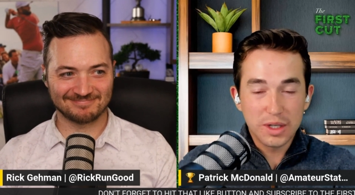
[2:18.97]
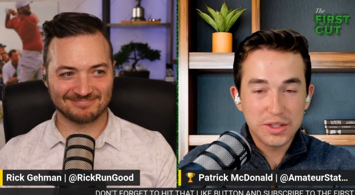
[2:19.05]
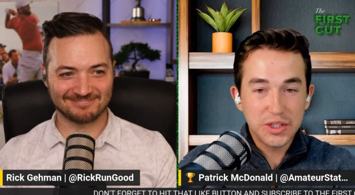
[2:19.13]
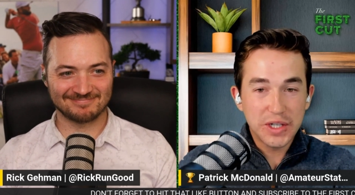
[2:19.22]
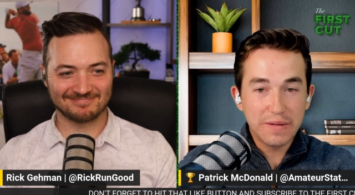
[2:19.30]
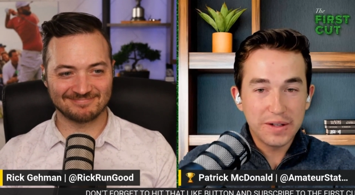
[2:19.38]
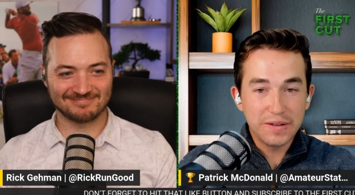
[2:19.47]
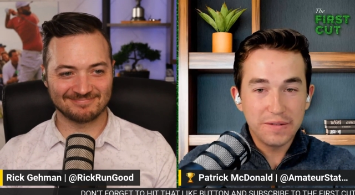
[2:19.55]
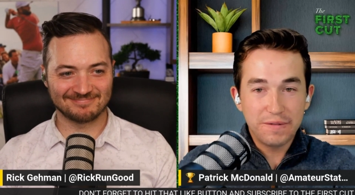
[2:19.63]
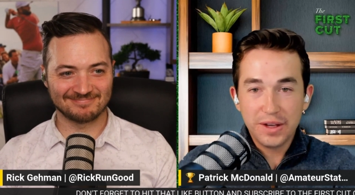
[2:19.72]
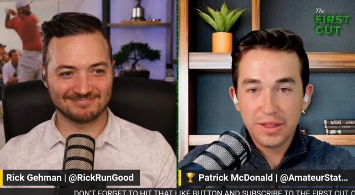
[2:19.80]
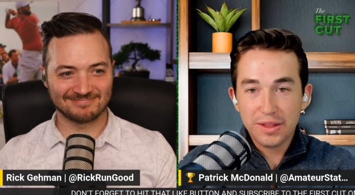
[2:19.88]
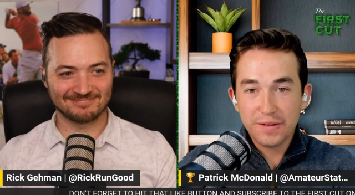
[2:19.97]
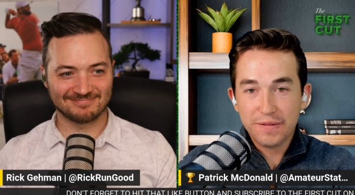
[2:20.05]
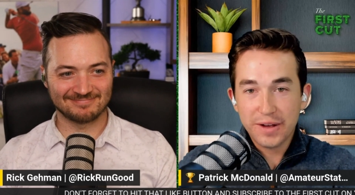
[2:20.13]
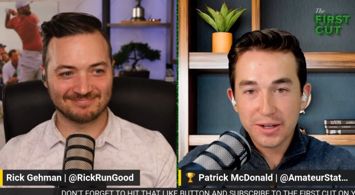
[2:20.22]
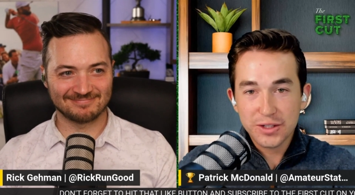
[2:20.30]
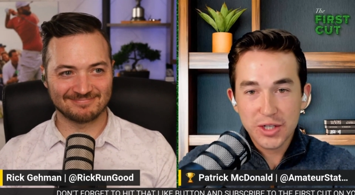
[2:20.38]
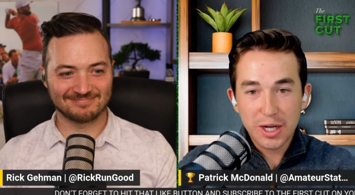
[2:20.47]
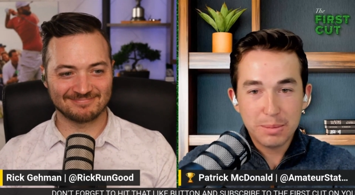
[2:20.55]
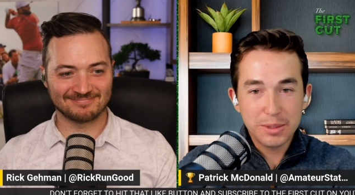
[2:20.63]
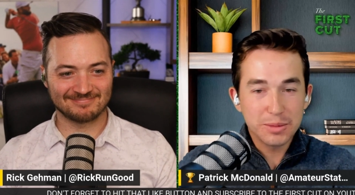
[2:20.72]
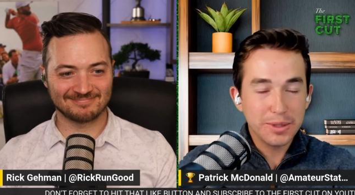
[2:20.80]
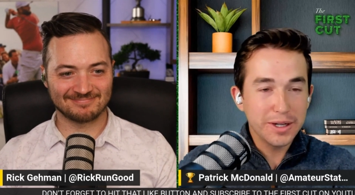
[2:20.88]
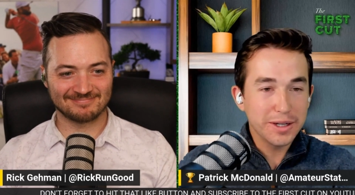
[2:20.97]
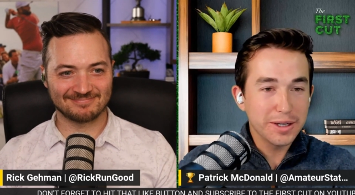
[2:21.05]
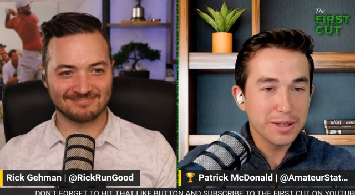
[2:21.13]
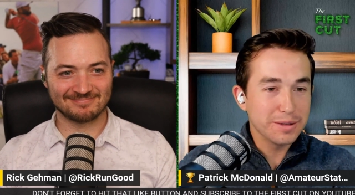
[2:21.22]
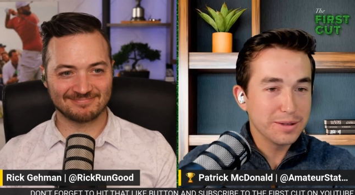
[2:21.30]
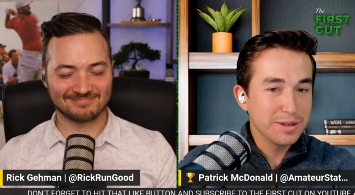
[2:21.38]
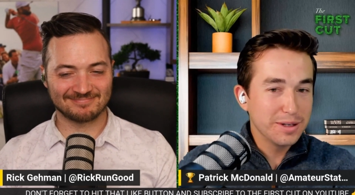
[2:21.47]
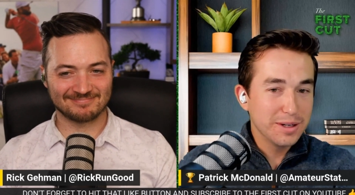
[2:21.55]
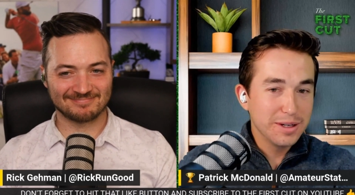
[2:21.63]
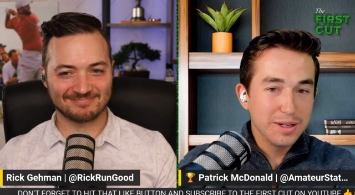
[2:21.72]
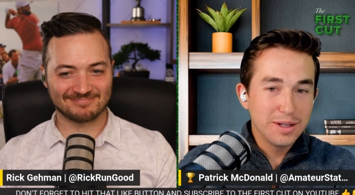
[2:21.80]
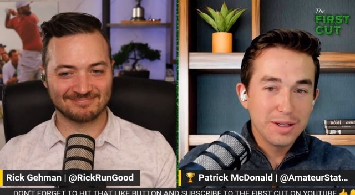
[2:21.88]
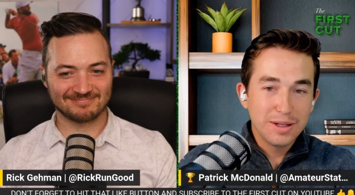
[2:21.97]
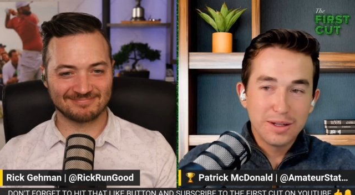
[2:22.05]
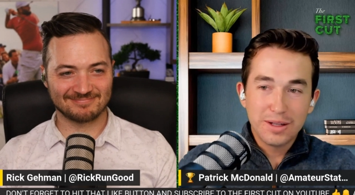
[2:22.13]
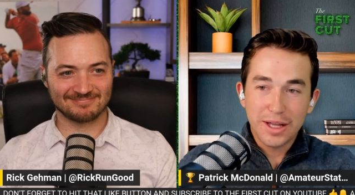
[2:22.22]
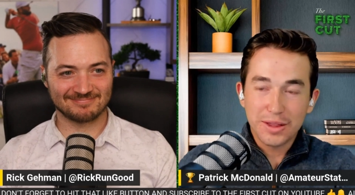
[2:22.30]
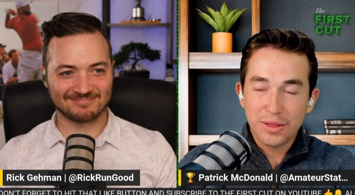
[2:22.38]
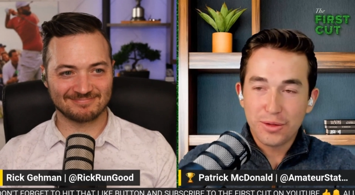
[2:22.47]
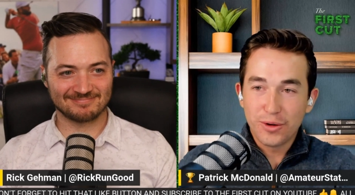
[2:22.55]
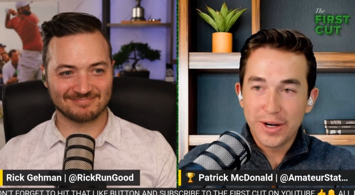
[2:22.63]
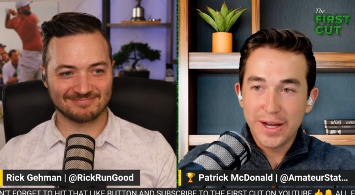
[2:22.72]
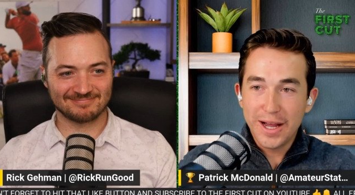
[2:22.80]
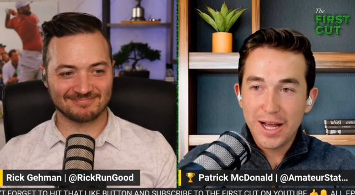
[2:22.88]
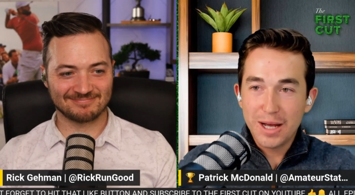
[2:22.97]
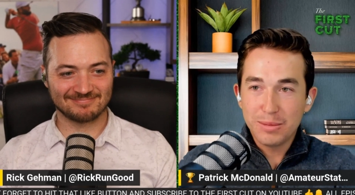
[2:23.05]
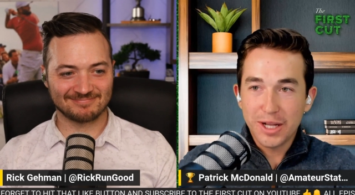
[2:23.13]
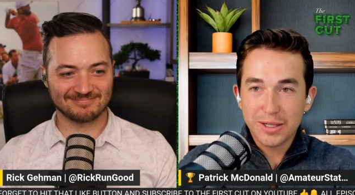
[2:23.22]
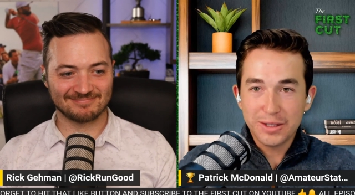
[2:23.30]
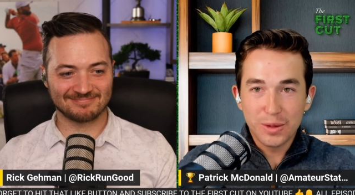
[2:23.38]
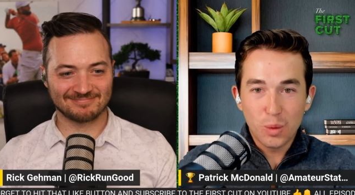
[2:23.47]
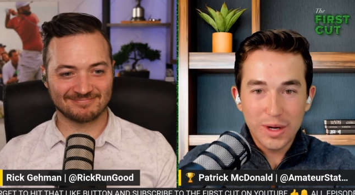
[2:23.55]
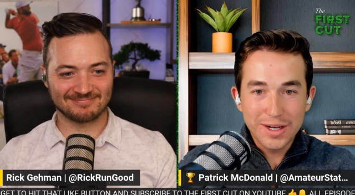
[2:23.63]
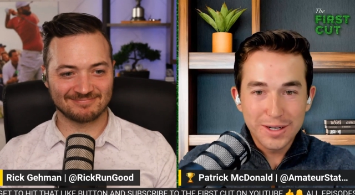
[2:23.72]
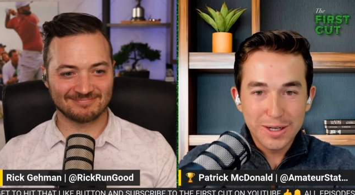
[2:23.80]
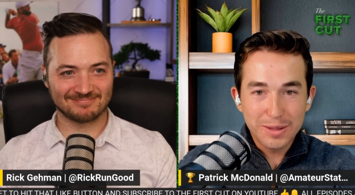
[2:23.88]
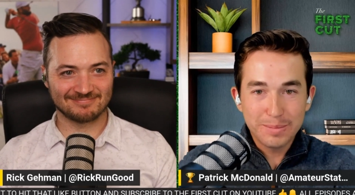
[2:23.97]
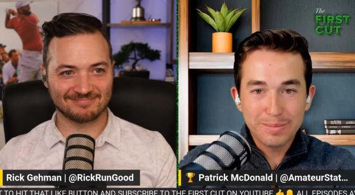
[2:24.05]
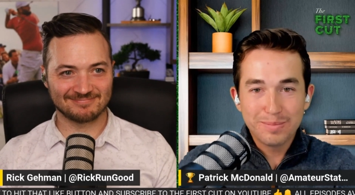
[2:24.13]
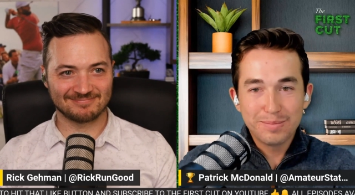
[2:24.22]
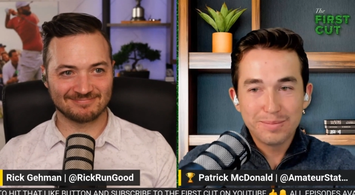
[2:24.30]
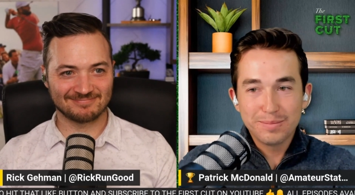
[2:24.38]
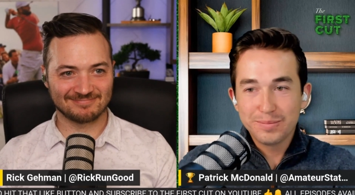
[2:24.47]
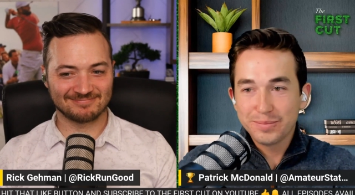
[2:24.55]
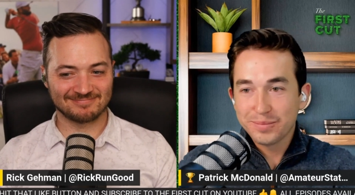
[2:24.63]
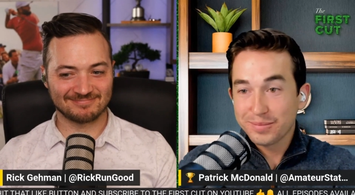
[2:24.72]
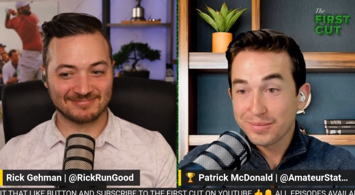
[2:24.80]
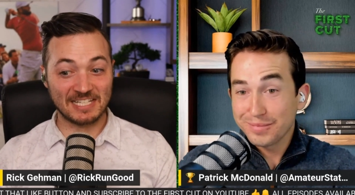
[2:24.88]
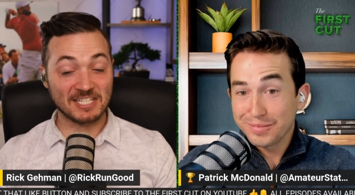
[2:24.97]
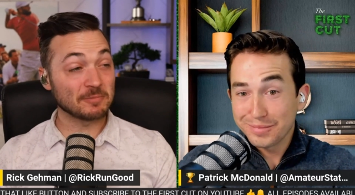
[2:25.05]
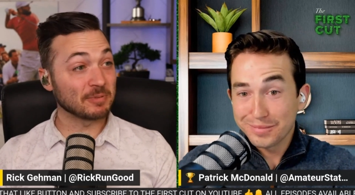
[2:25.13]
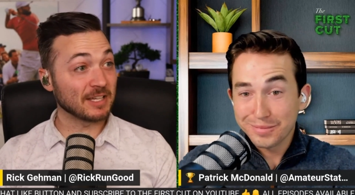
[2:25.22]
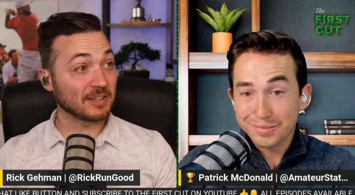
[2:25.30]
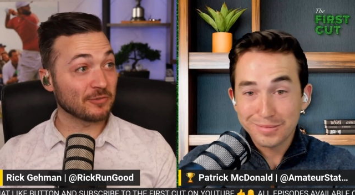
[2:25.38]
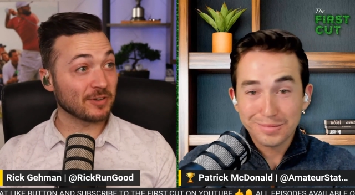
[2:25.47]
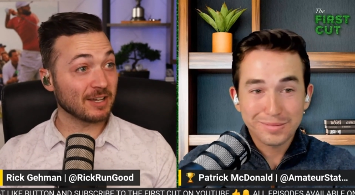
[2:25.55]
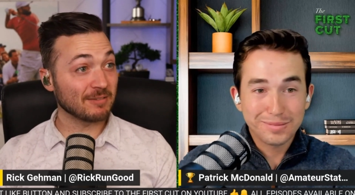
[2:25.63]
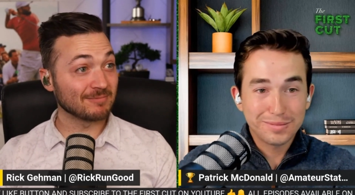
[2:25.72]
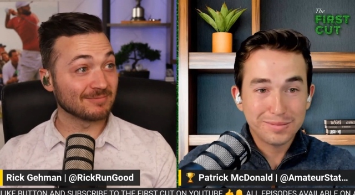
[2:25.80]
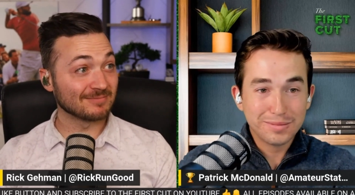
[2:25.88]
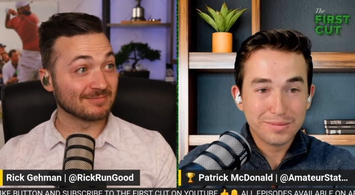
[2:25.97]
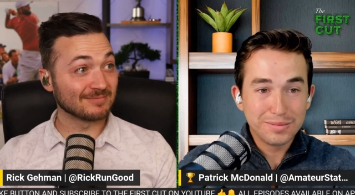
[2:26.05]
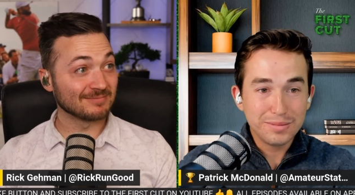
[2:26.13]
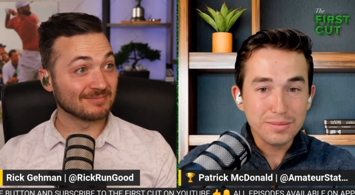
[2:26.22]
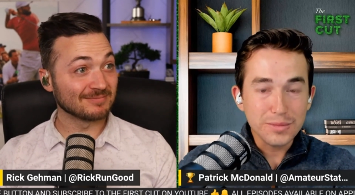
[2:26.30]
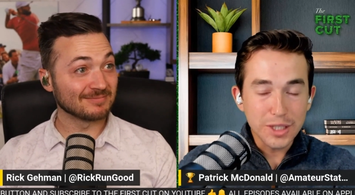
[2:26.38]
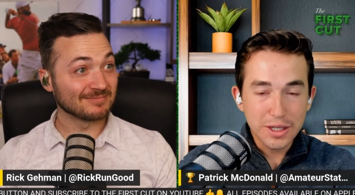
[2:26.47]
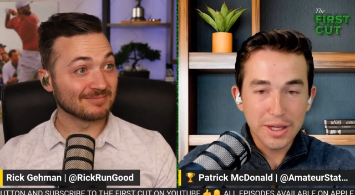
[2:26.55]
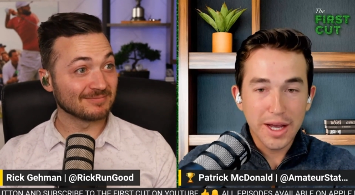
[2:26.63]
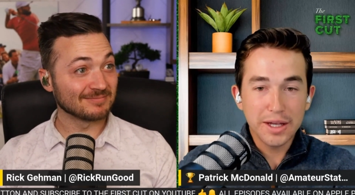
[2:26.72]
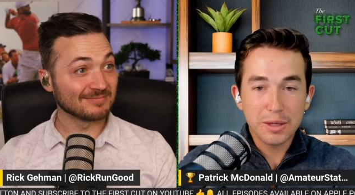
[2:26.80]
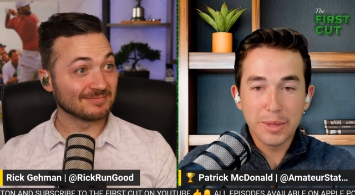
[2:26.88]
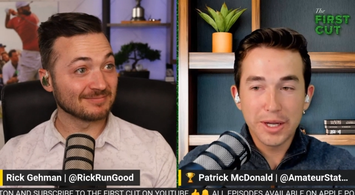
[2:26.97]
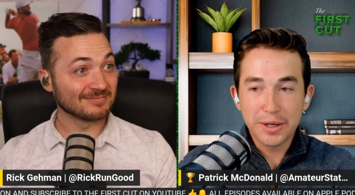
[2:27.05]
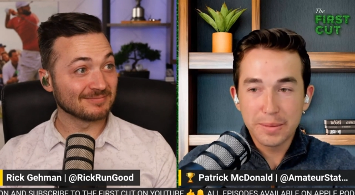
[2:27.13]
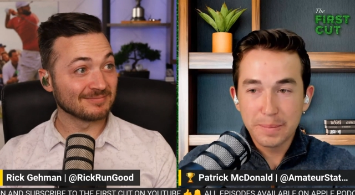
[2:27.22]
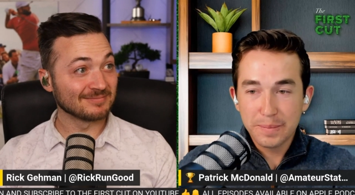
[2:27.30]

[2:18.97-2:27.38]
Speaker 1: 75th in the FedEx Cup? He's playing at 3M, likely the Wyndham. Is he
Speaker 2: playing the 3M?
Speaker 1: Yeah, he committed.